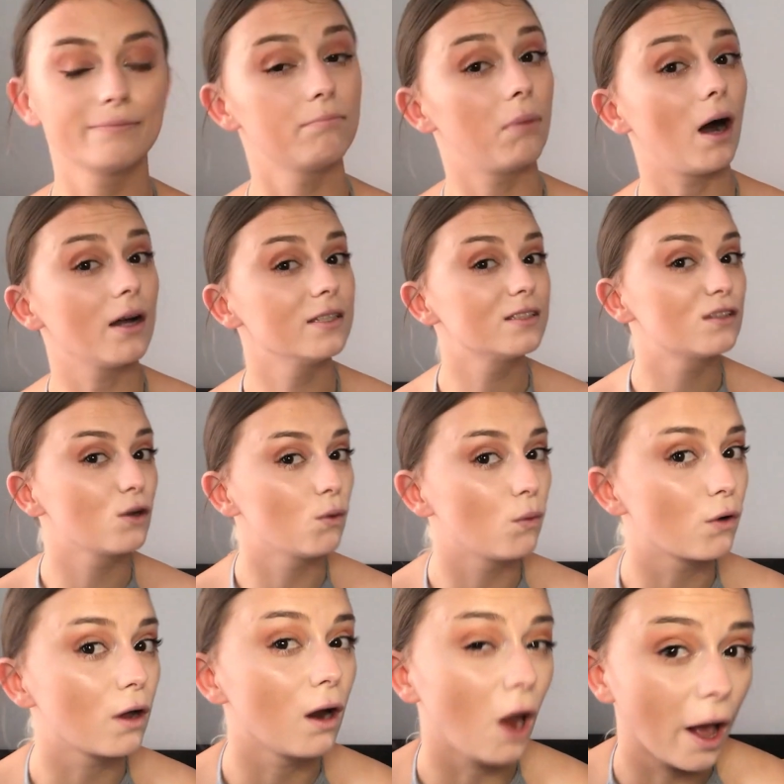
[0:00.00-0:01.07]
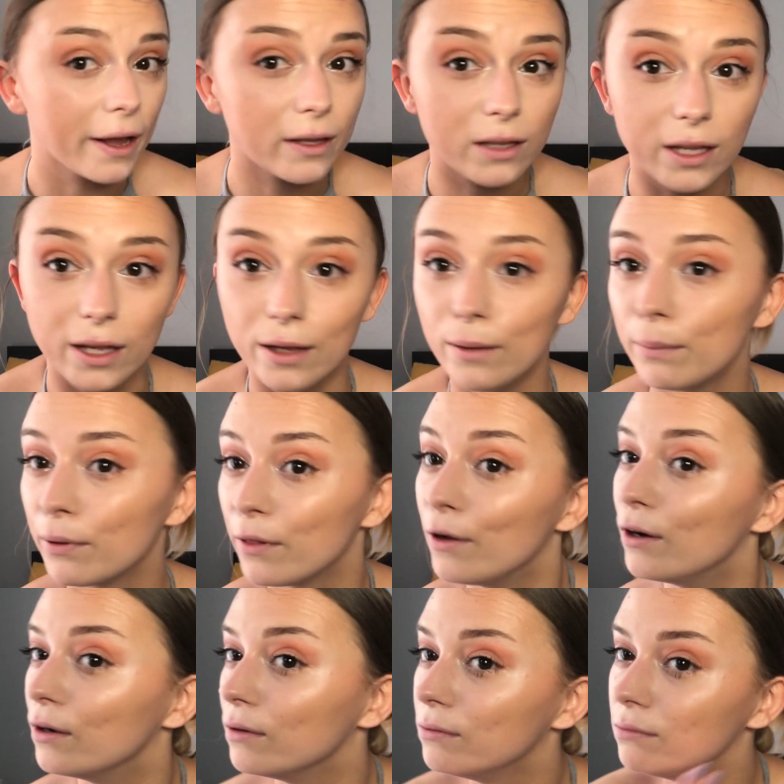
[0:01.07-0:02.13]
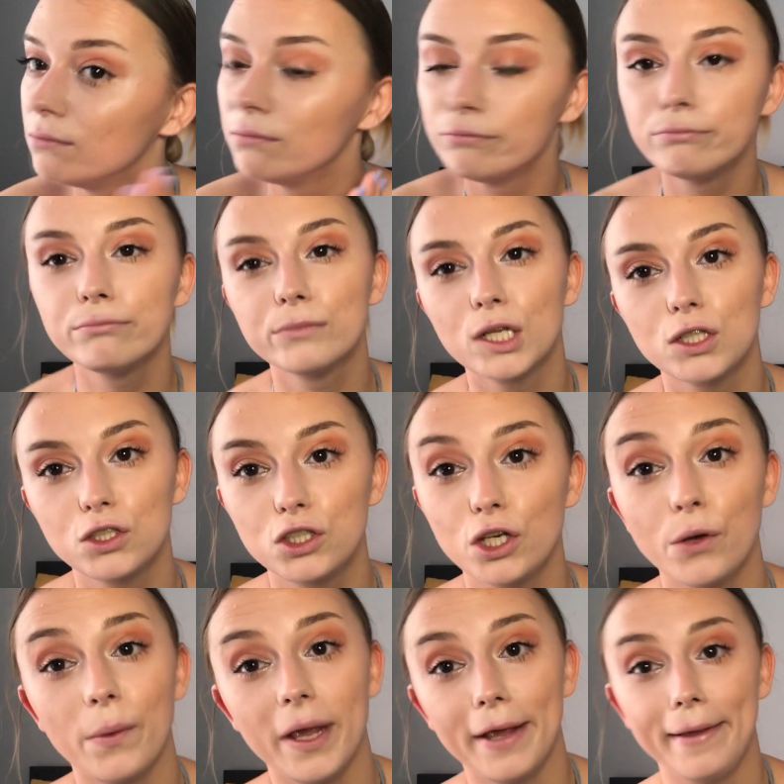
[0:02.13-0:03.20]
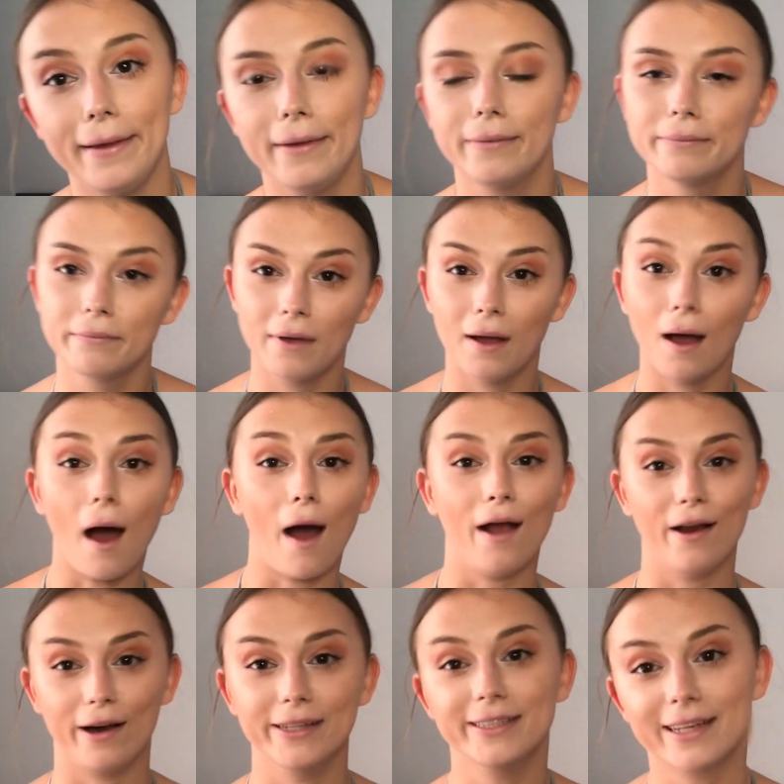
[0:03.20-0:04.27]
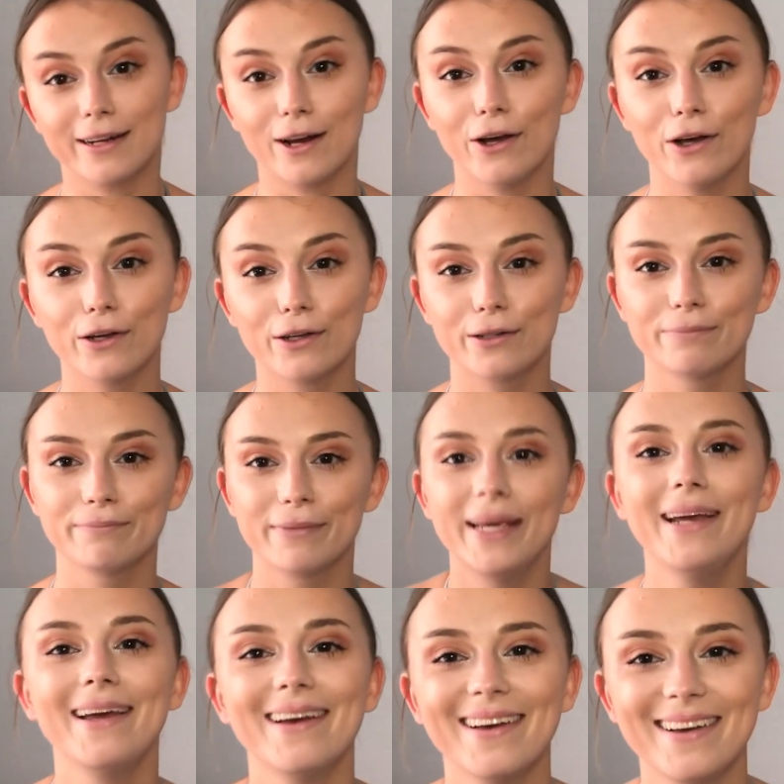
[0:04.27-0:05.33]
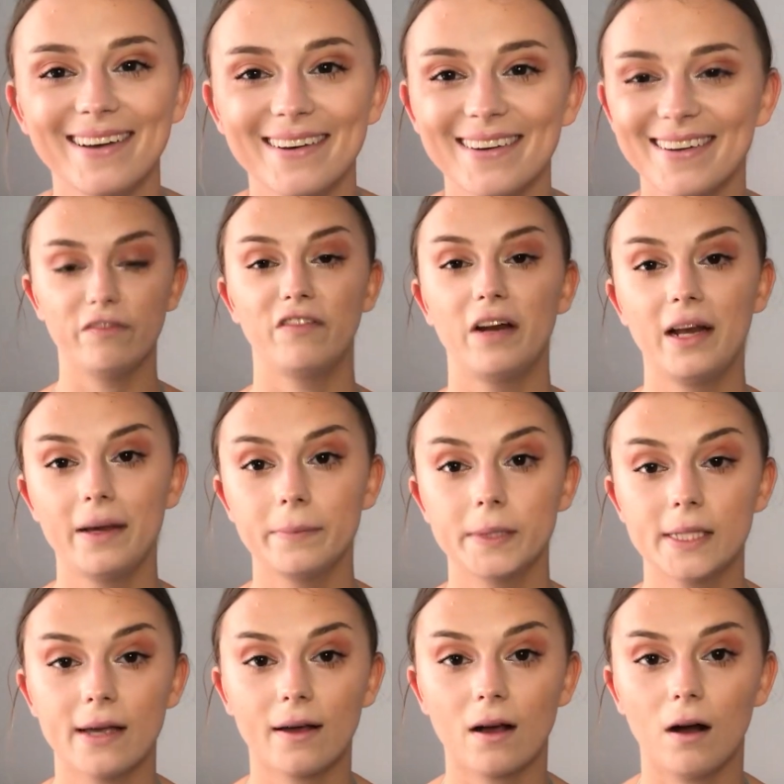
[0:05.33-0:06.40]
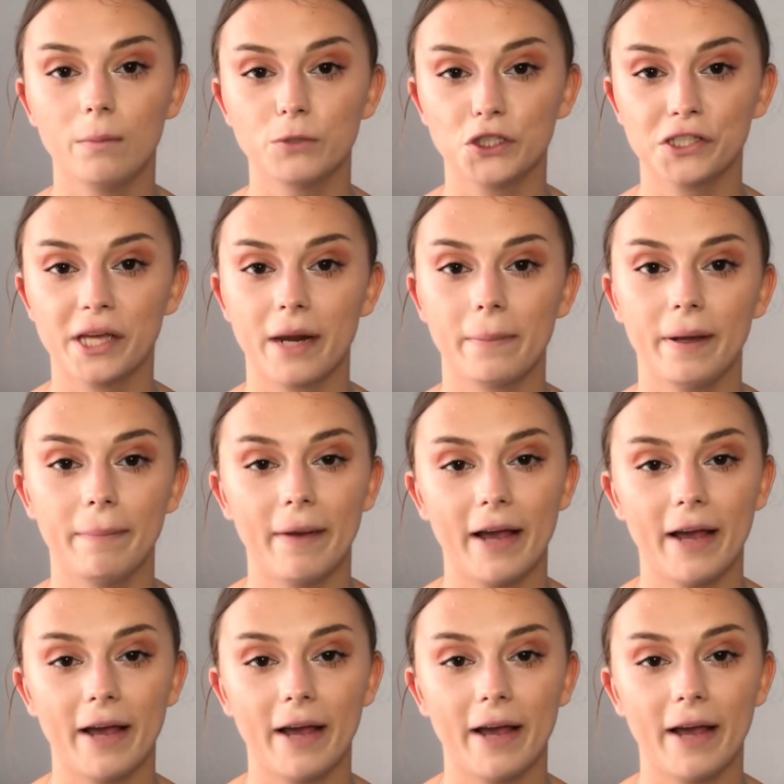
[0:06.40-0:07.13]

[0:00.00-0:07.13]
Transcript: But I still want to like keep the dewy, highlighted look. For lipstick, I'm just going to be